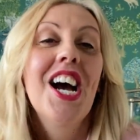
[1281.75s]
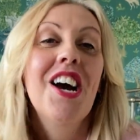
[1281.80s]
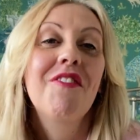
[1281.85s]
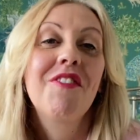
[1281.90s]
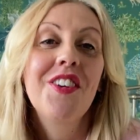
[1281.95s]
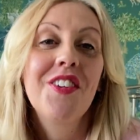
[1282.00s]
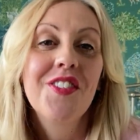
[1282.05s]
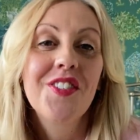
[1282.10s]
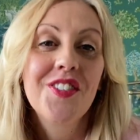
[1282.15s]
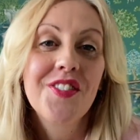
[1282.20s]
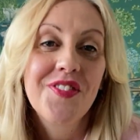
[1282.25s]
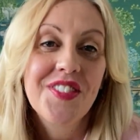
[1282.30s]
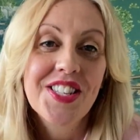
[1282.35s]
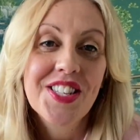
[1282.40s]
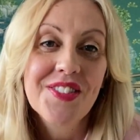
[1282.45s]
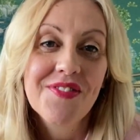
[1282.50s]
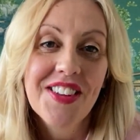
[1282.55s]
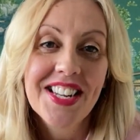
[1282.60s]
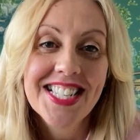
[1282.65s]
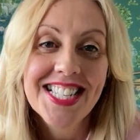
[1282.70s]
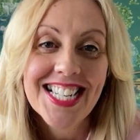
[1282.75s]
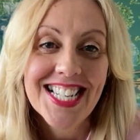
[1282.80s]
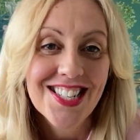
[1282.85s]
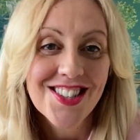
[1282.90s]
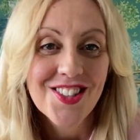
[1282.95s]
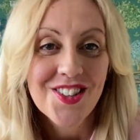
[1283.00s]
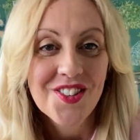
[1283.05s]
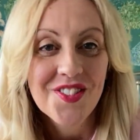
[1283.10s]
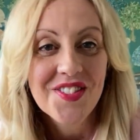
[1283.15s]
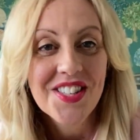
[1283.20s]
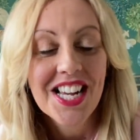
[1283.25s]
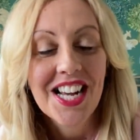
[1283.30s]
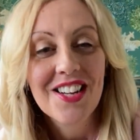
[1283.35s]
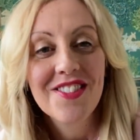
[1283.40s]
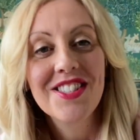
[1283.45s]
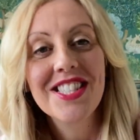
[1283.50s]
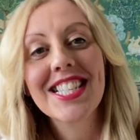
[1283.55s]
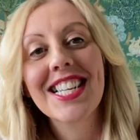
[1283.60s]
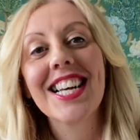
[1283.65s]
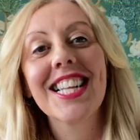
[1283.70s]
we will be spending a lot of
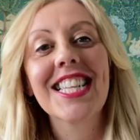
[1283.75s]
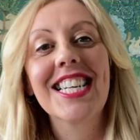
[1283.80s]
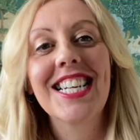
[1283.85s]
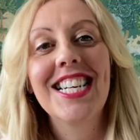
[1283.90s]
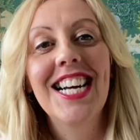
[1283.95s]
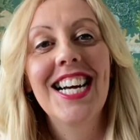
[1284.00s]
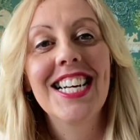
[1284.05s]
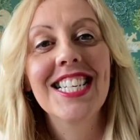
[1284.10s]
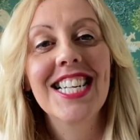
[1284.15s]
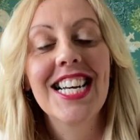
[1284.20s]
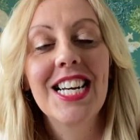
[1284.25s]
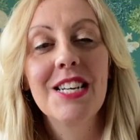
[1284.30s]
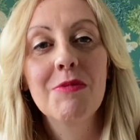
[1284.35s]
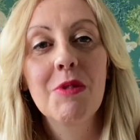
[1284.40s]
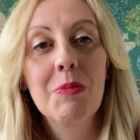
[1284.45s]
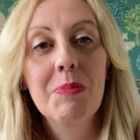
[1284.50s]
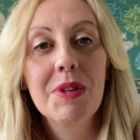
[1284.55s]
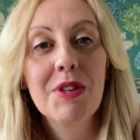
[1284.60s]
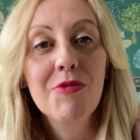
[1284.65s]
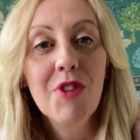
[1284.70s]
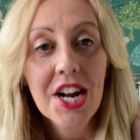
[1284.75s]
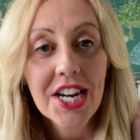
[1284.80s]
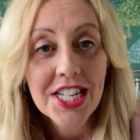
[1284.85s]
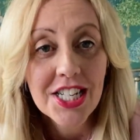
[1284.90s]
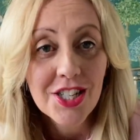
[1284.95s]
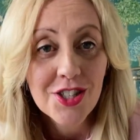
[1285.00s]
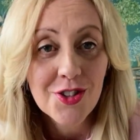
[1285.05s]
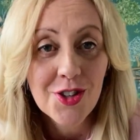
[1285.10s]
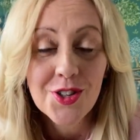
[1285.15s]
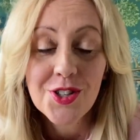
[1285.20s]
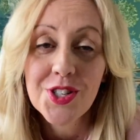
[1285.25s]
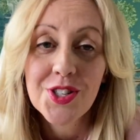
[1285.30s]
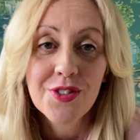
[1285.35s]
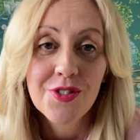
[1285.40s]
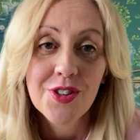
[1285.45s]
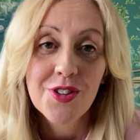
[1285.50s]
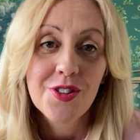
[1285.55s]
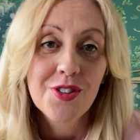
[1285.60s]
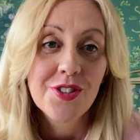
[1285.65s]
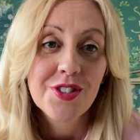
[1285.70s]
time together, and I will be running across the
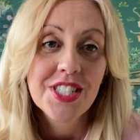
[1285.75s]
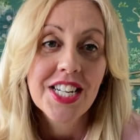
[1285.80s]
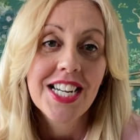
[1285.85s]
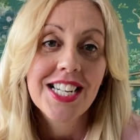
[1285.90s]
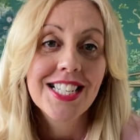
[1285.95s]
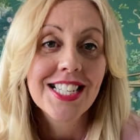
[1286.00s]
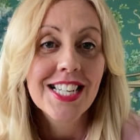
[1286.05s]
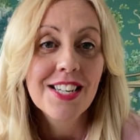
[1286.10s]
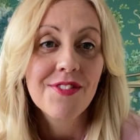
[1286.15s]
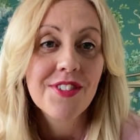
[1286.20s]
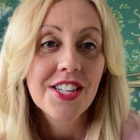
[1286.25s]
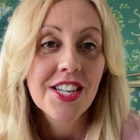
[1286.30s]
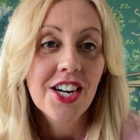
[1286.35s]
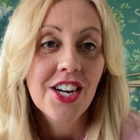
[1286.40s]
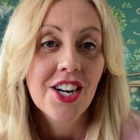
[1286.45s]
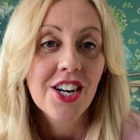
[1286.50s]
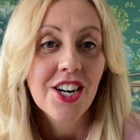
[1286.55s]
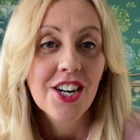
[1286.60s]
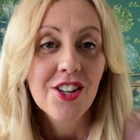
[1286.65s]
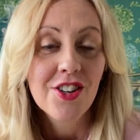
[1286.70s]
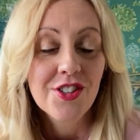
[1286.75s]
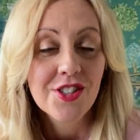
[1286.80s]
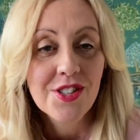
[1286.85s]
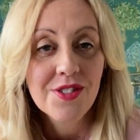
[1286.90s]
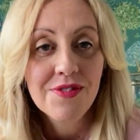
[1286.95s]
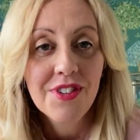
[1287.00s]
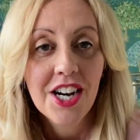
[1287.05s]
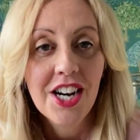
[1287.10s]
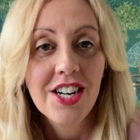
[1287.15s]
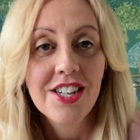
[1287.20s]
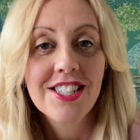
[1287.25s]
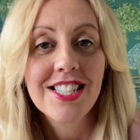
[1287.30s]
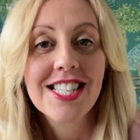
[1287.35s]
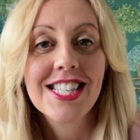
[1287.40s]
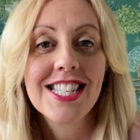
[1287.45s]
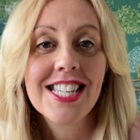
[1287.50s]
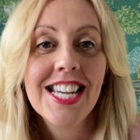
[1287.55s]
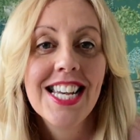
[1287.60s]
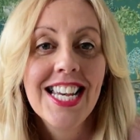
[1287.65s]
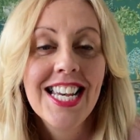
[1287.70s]
road and giving her lots of
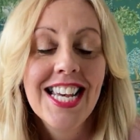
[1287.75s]
hugs,